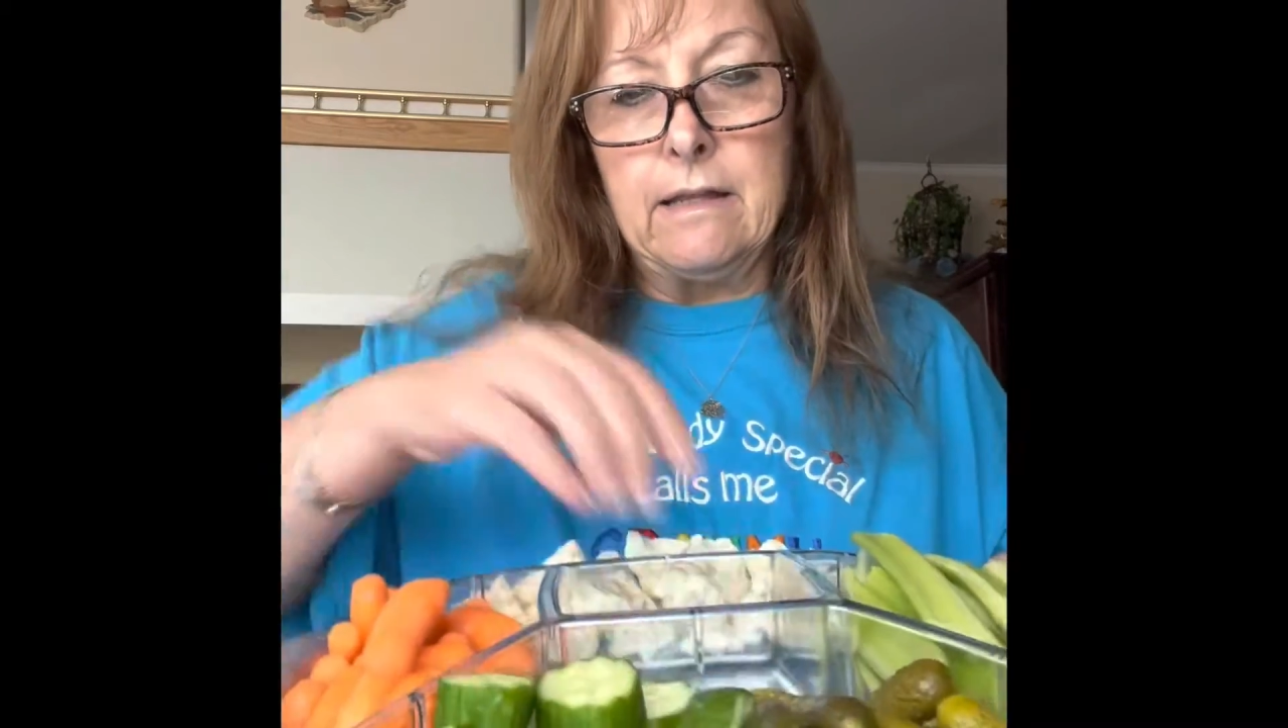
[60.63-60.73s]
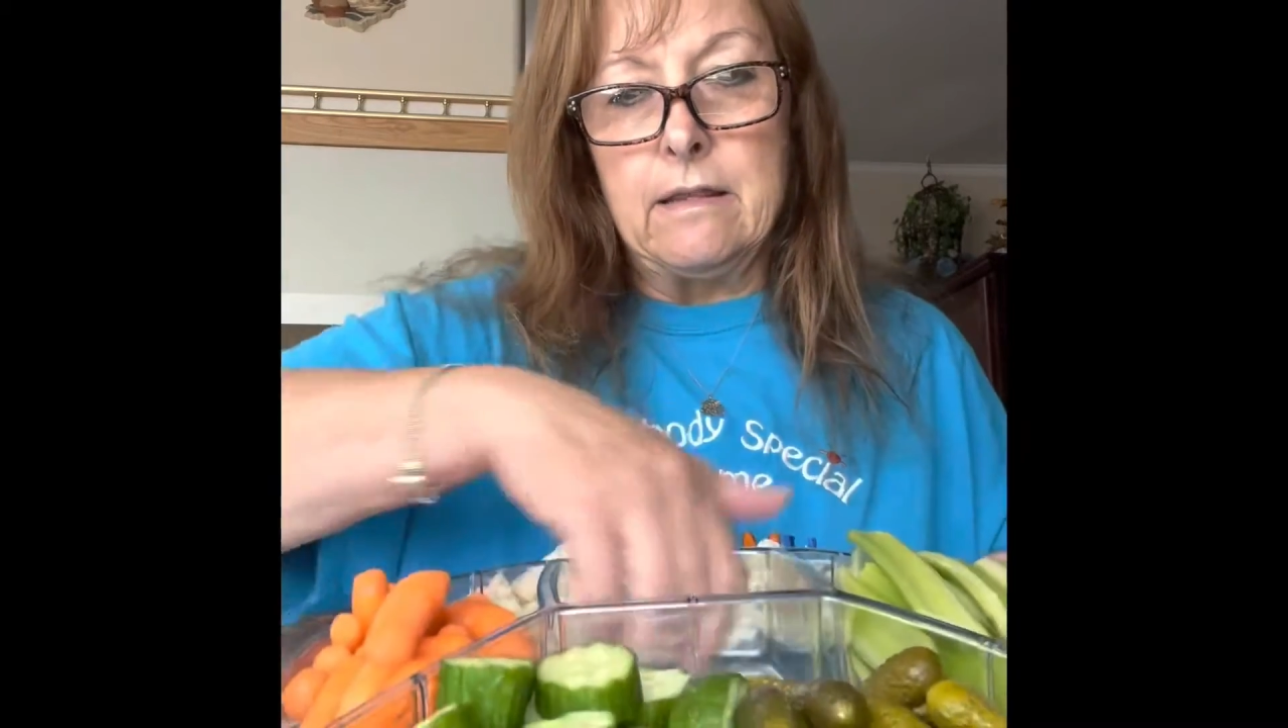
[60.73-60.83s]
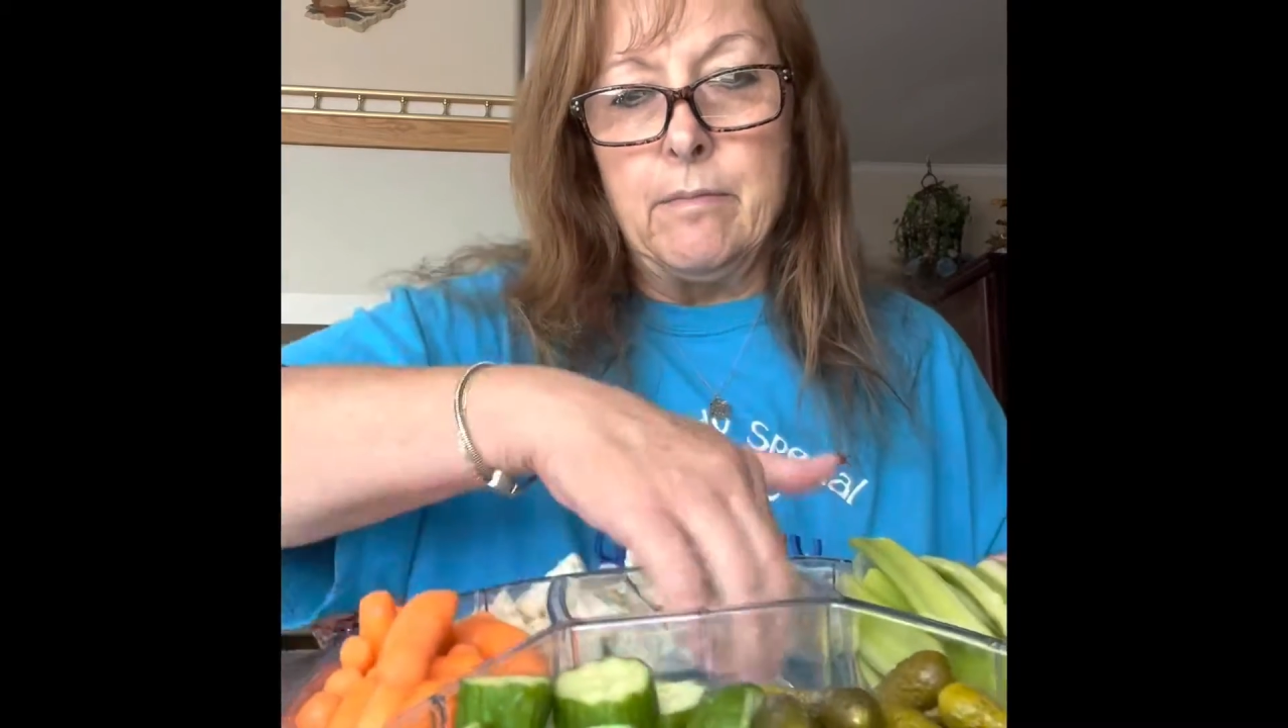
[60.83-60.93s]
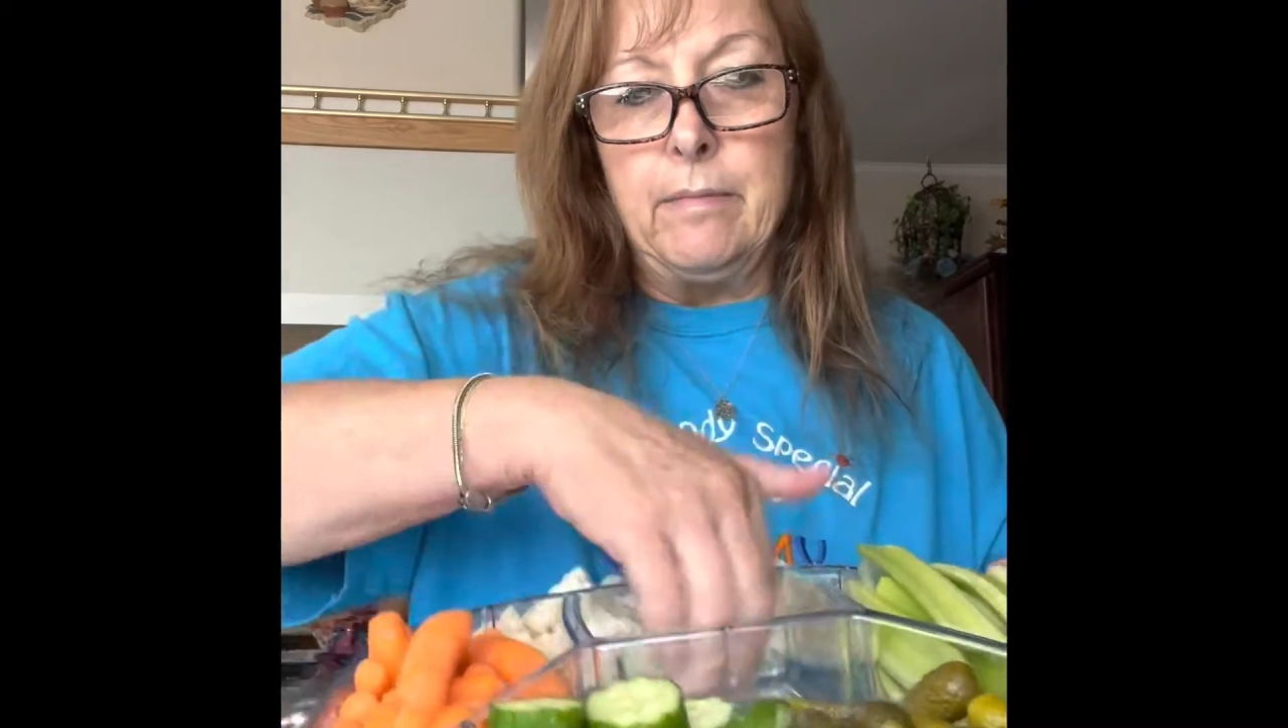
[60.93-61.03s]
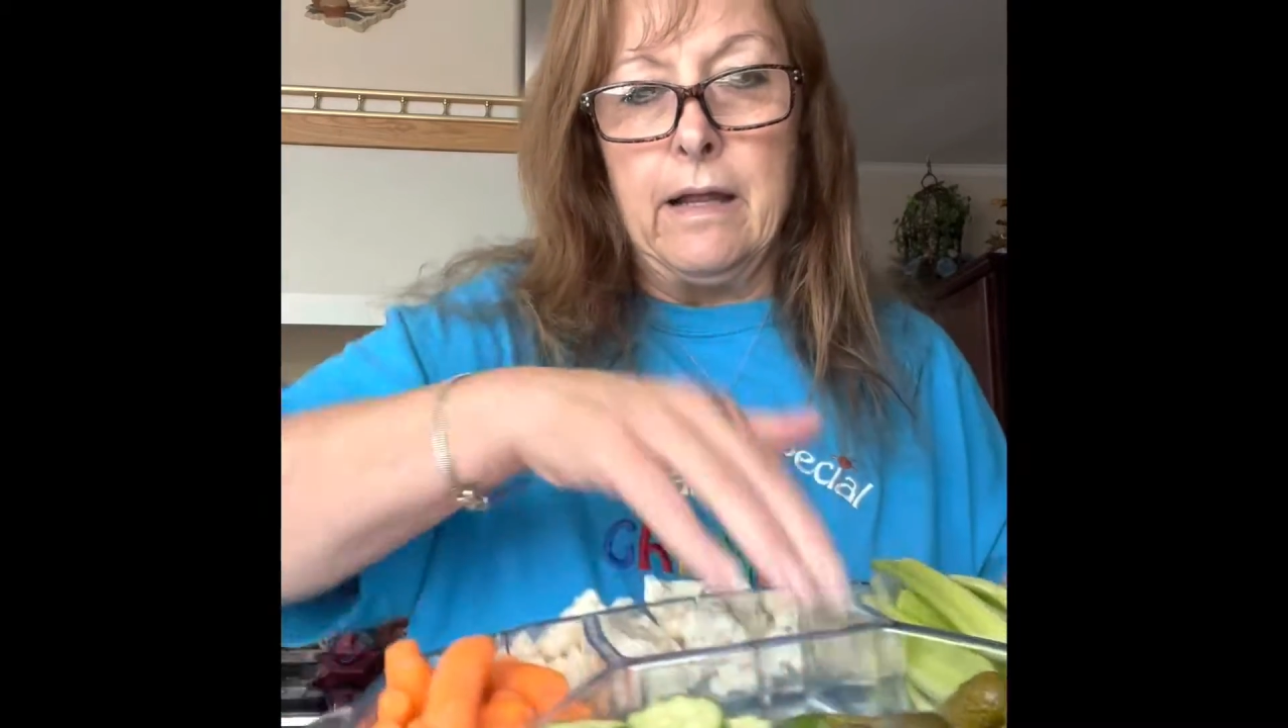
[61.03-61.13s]

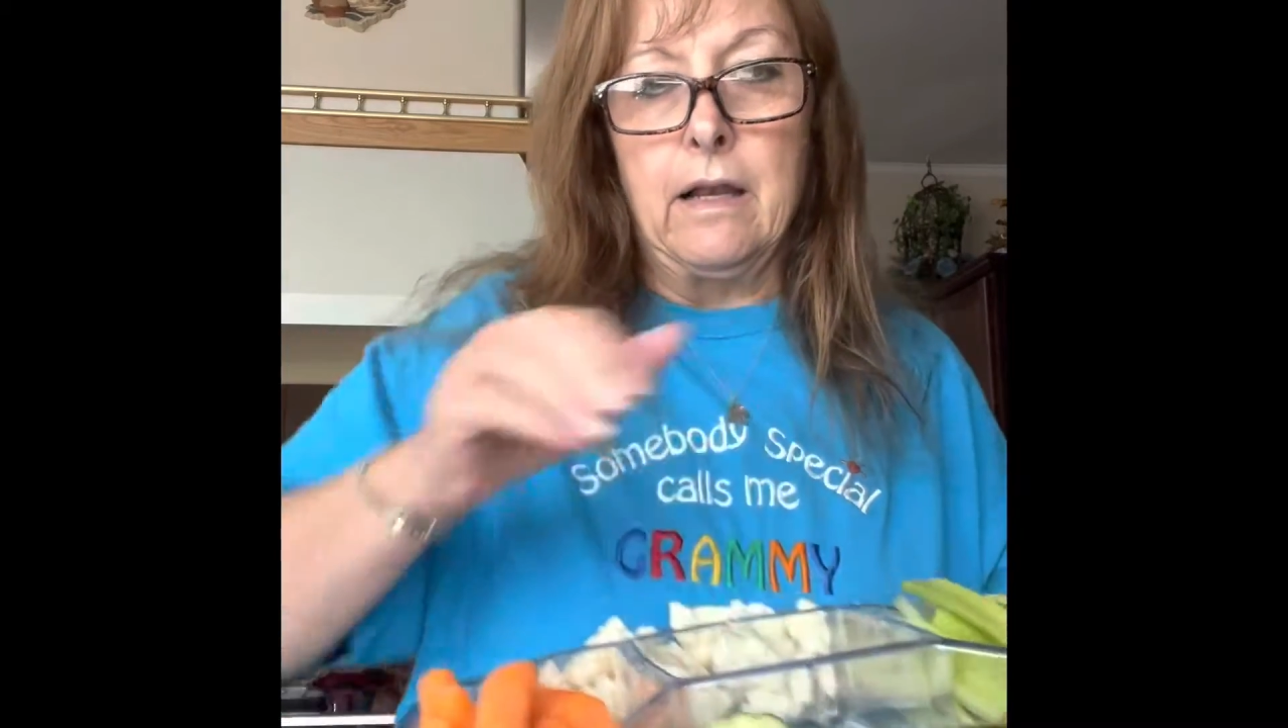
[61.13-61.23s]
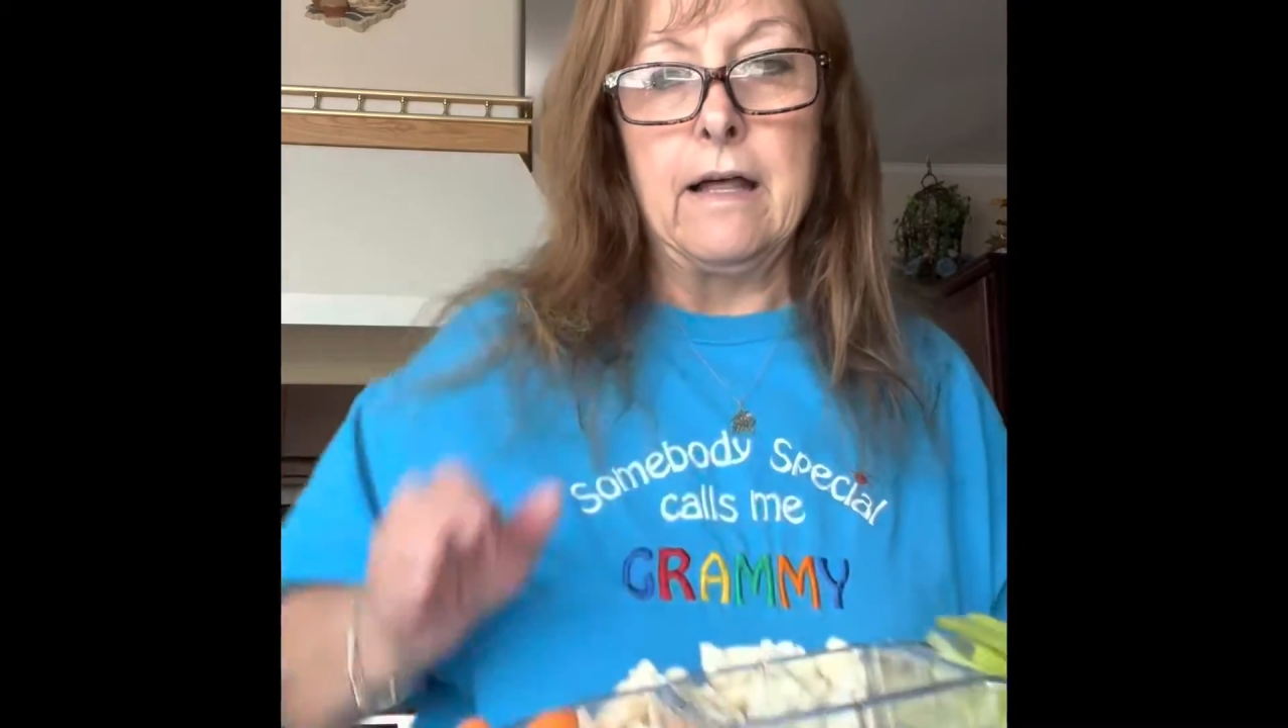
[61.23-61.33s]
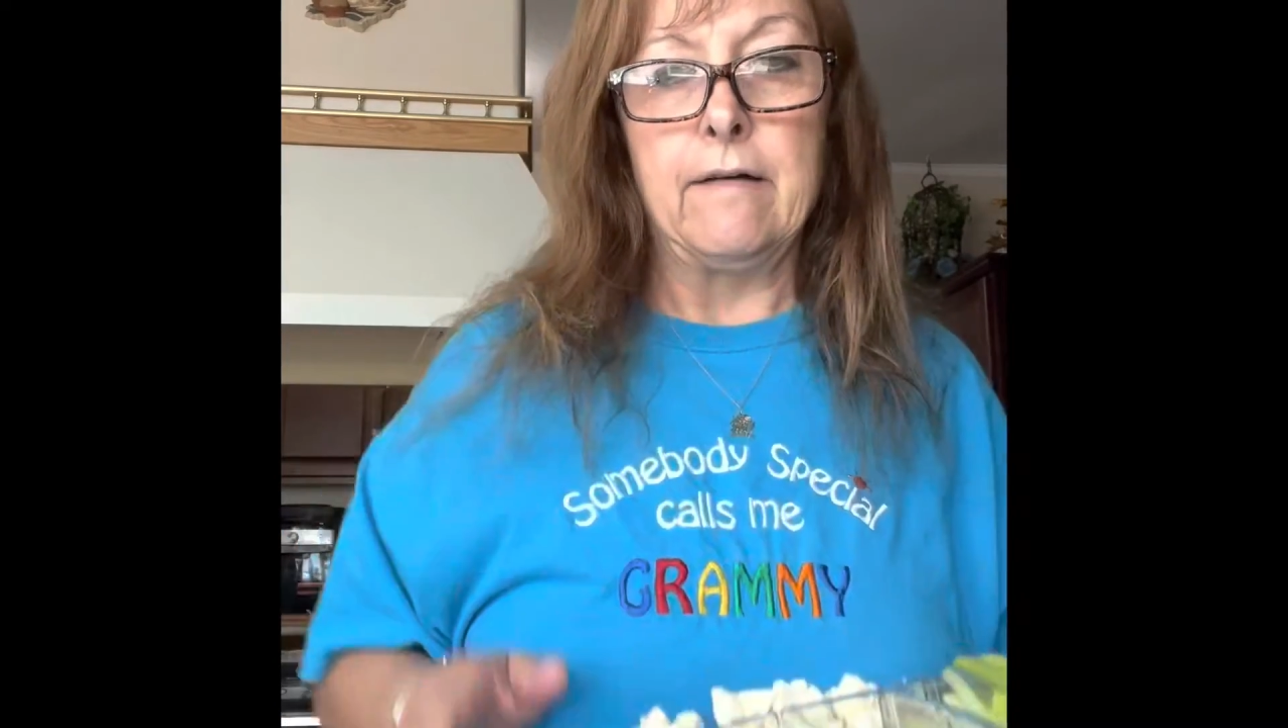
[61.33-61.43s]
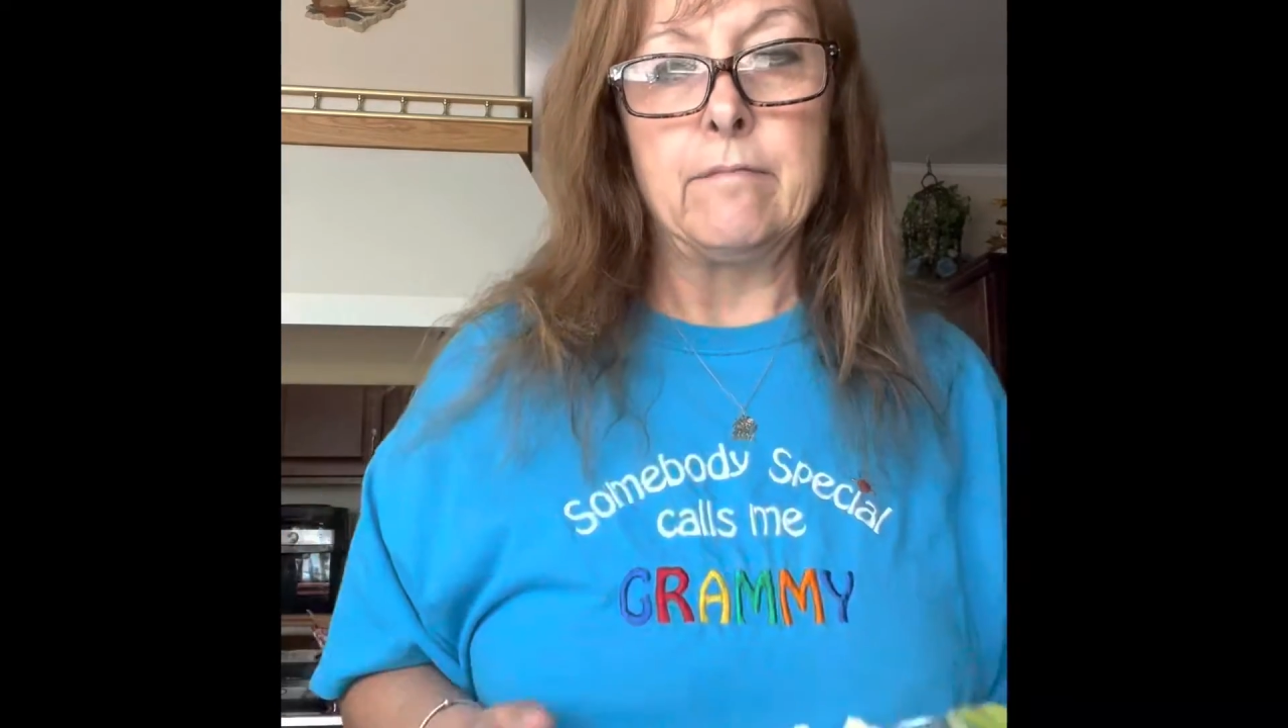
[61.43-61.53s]
the middle of